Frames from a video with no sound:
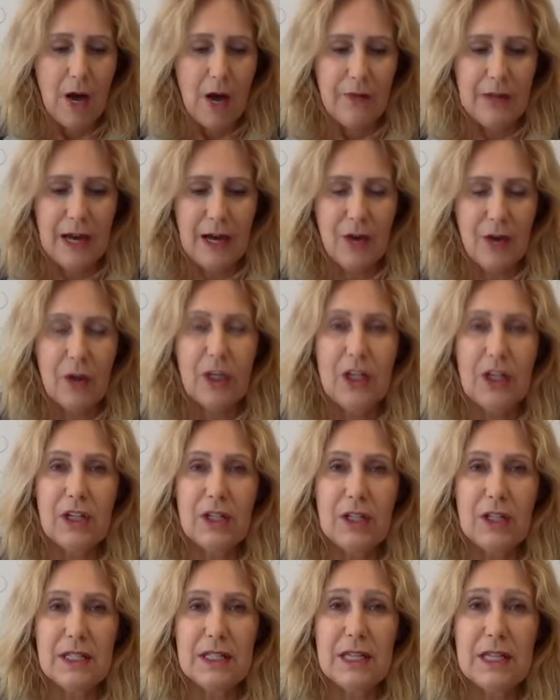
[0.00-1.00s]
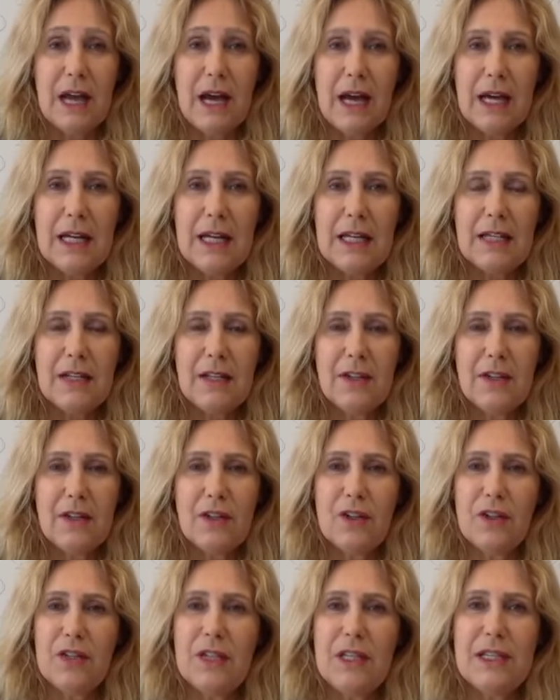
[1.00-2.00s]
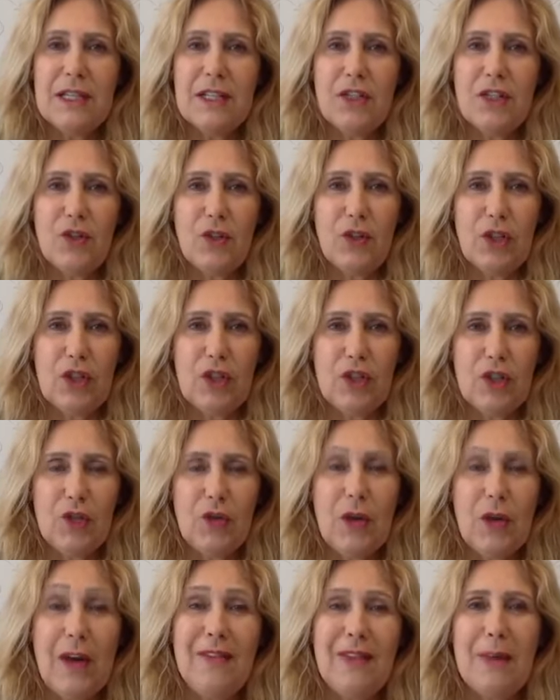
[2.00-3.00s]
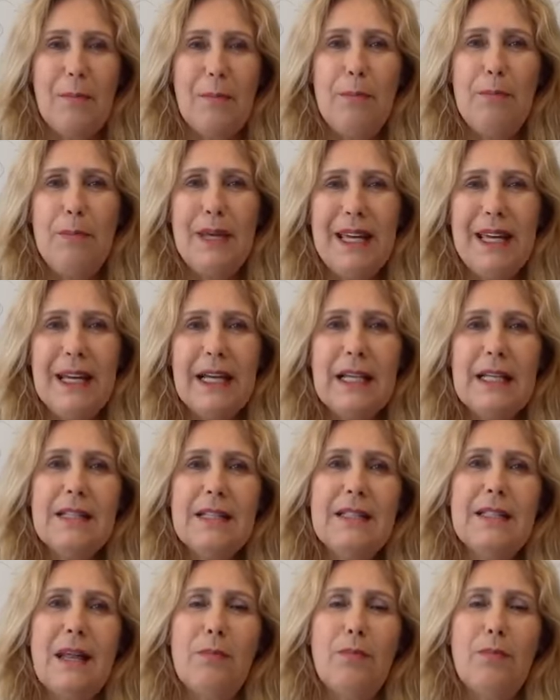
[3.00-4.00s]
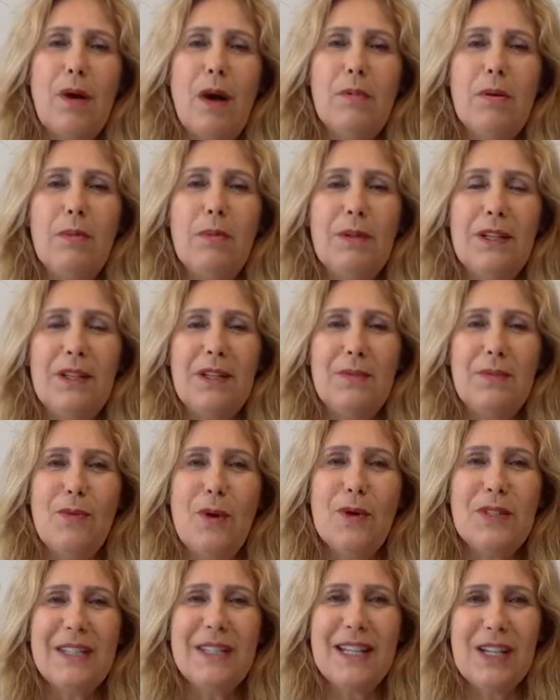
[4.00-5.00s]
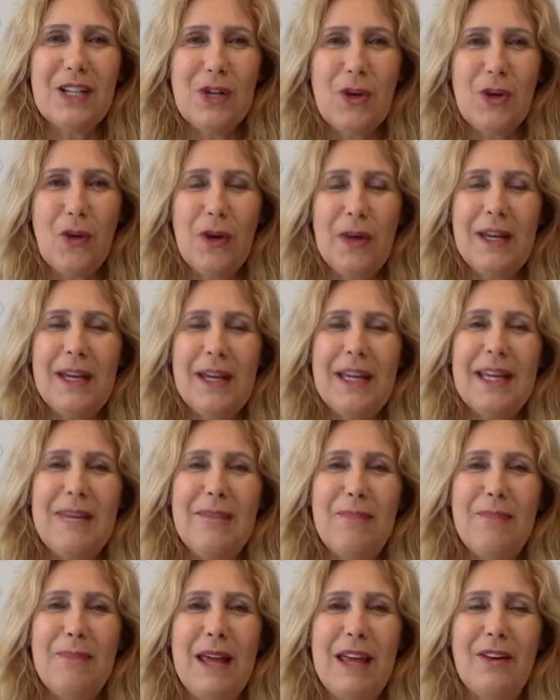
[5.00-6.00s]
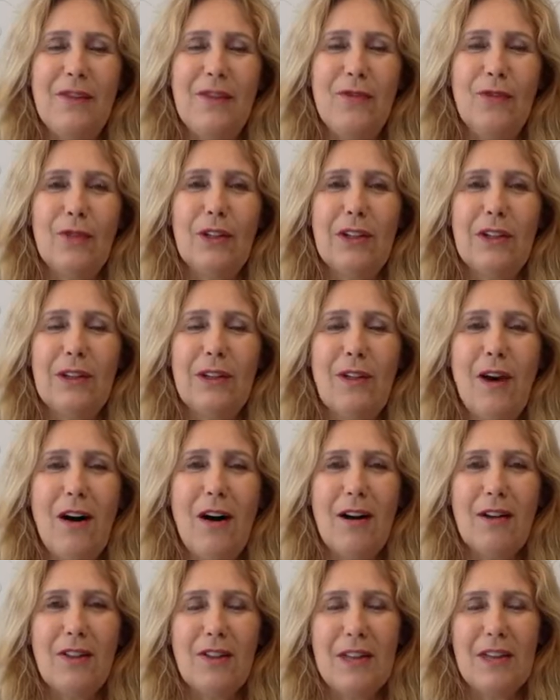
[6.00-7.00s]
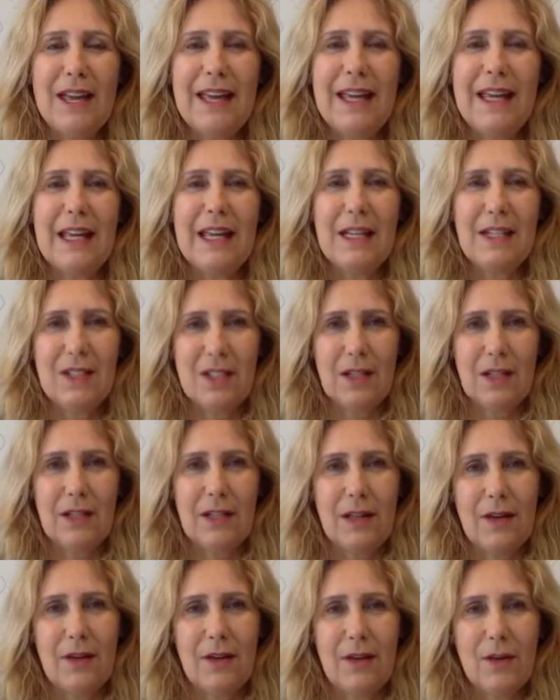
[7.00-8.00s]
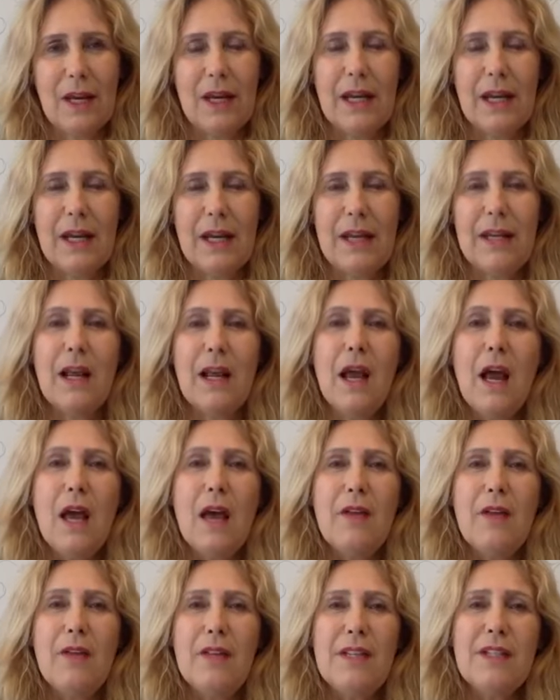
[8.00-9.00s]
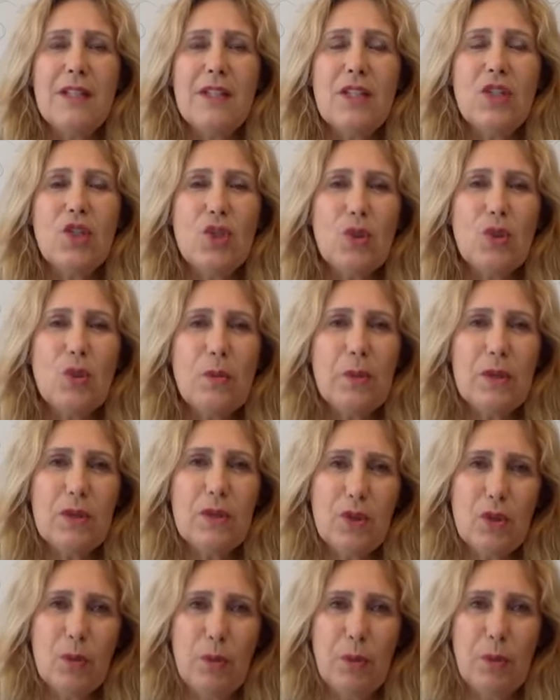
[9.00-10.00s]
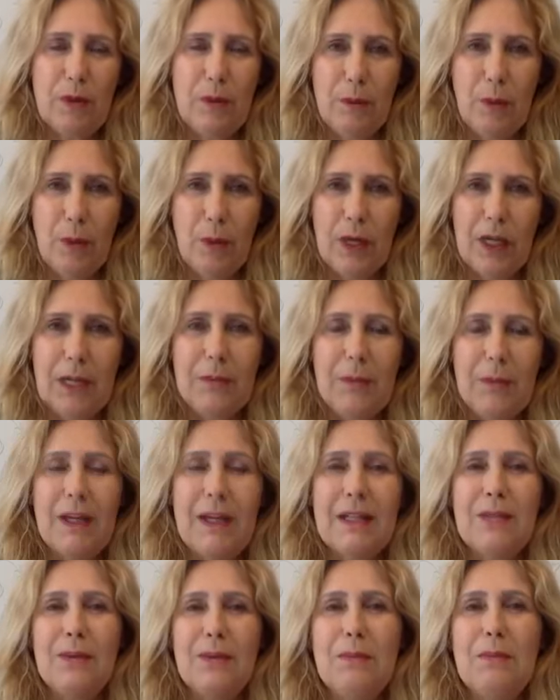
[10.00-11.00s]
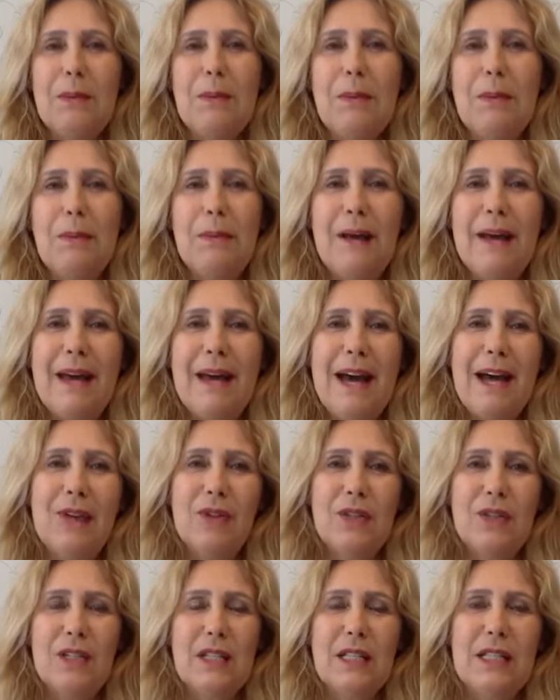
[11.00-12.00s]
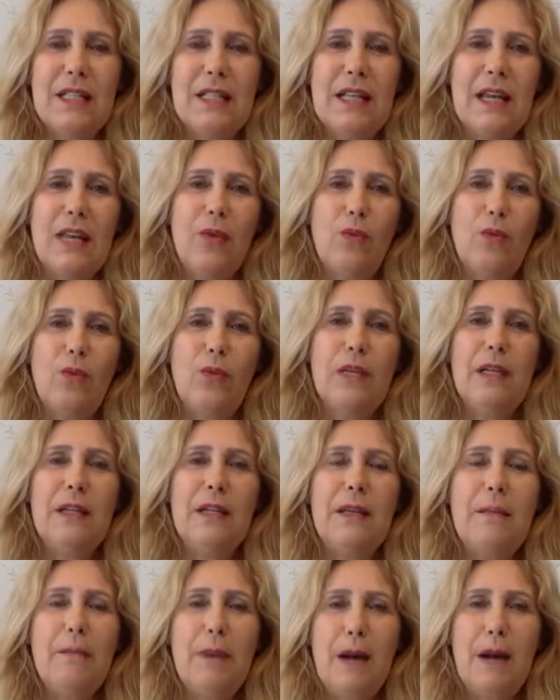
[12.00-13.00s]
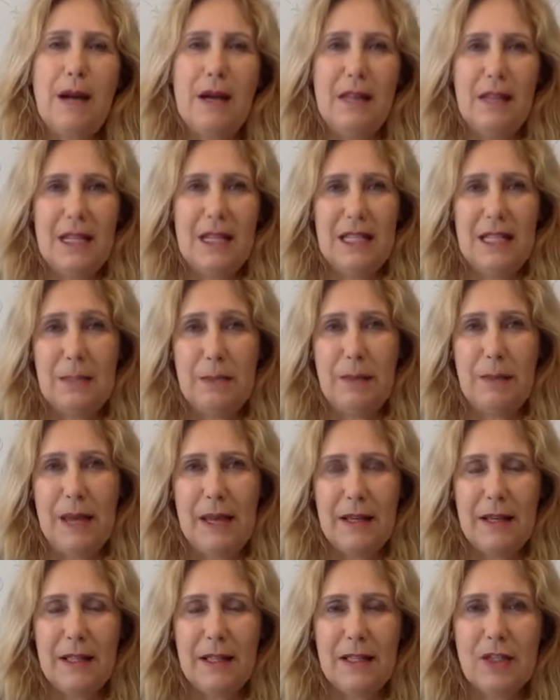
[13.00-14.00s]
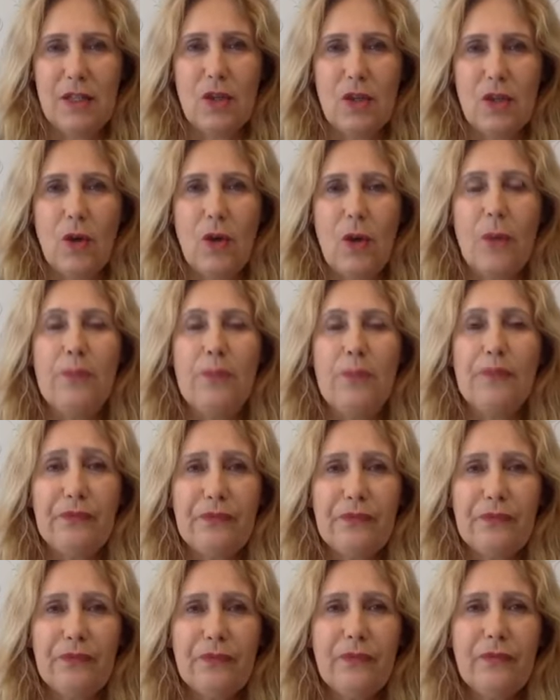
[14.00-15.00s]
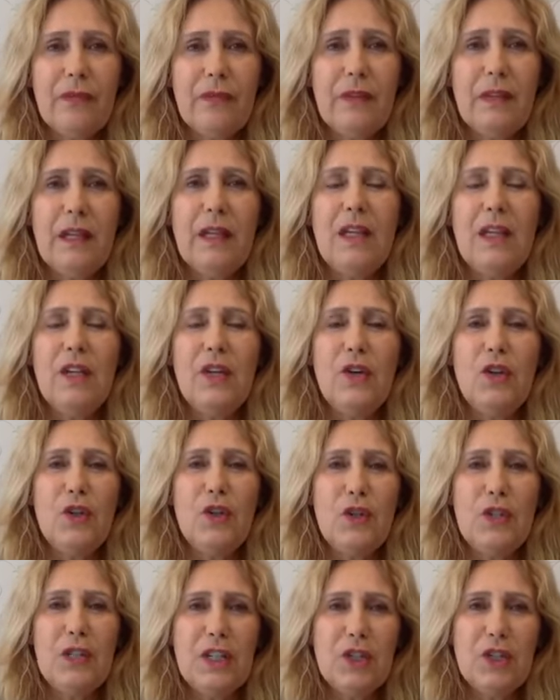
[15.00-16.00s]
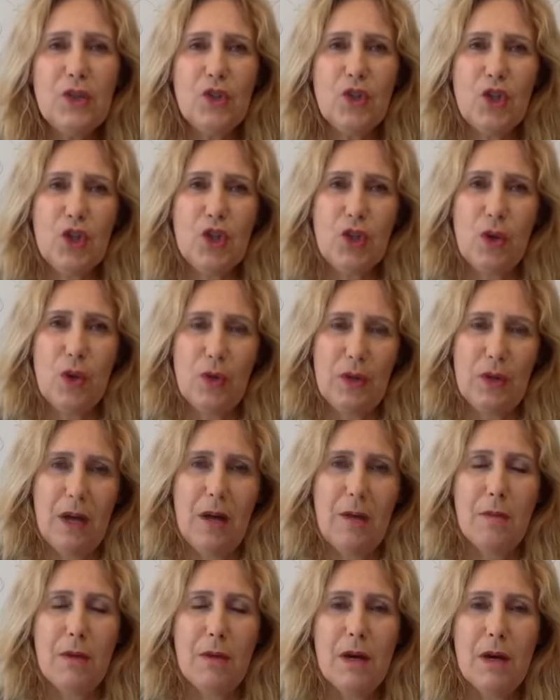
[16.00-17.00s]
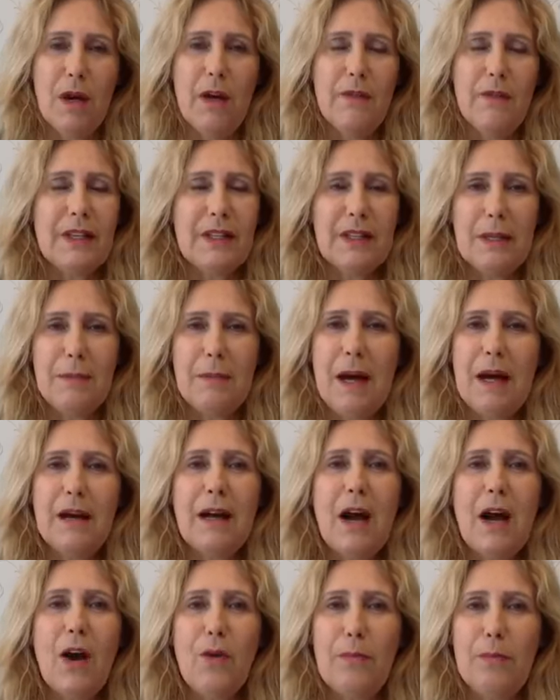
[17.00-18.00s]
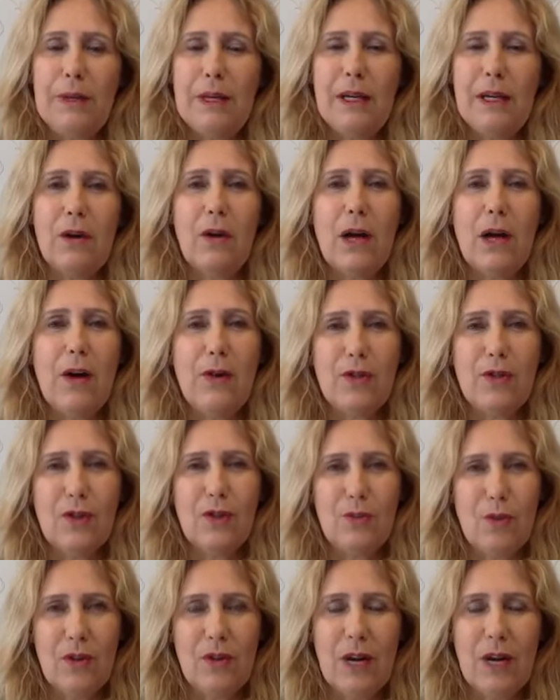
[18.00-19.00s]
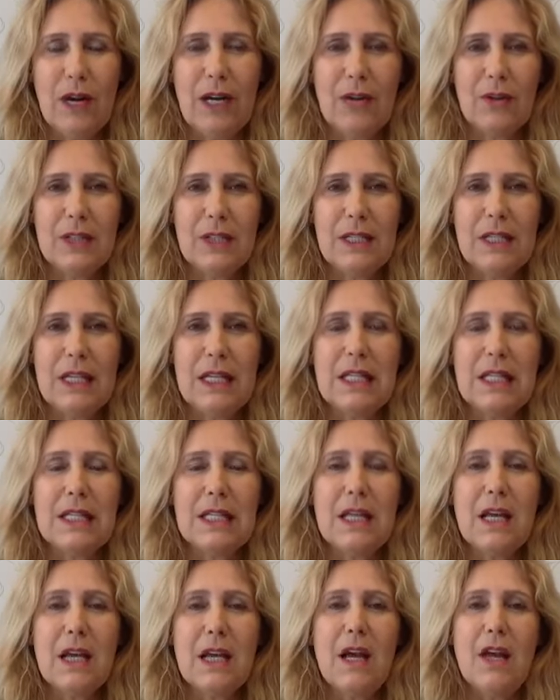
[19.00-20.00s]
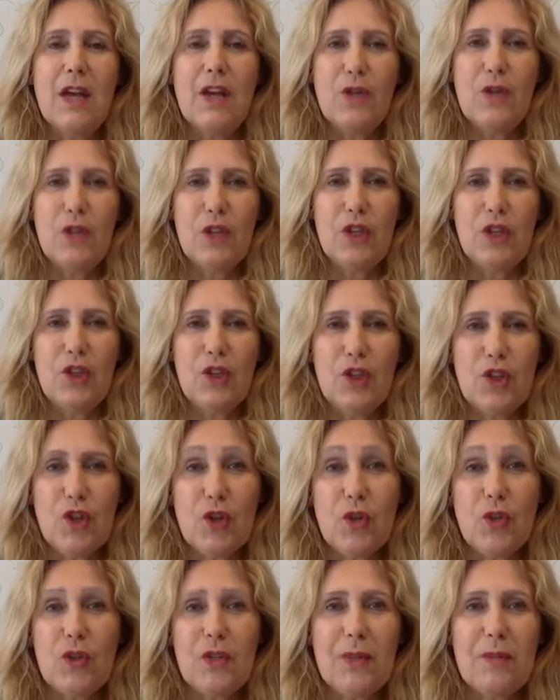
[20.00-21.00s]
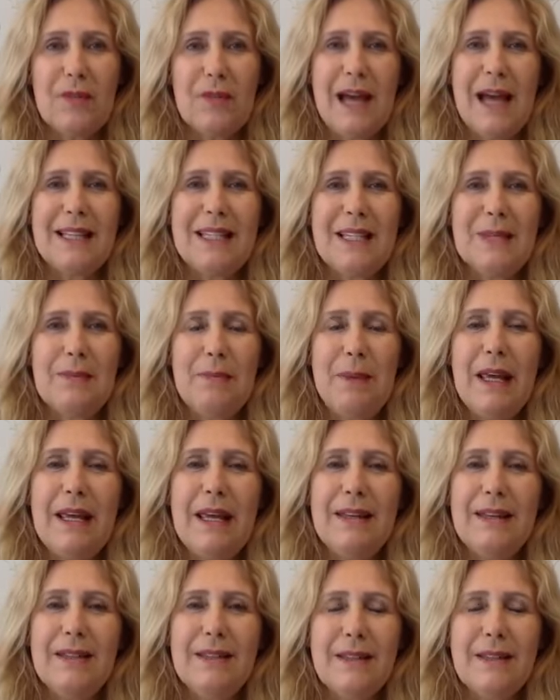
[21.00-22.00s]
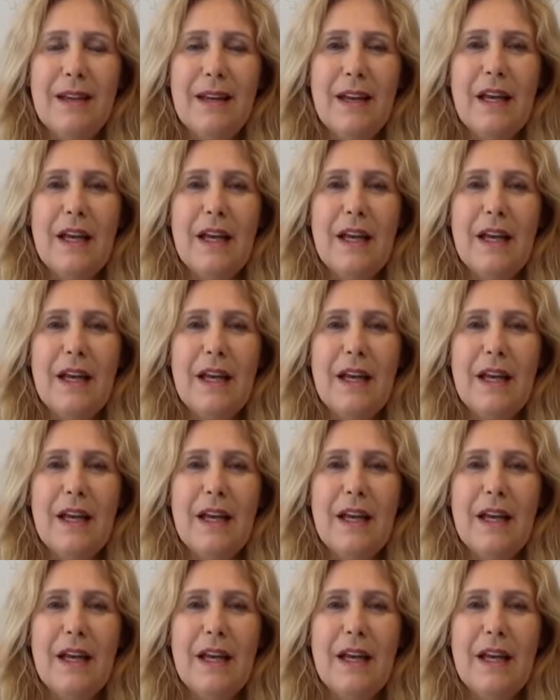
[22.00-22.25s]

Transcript: Now, inside, there are things that you can do, and the biggest and probably the most annoying and painful and long thing is decluttering. And this is super, super important, because when people buy houses, they really buy the space. So, you need to show them, doesn't matter how big or how small your house is, you need to show them that space.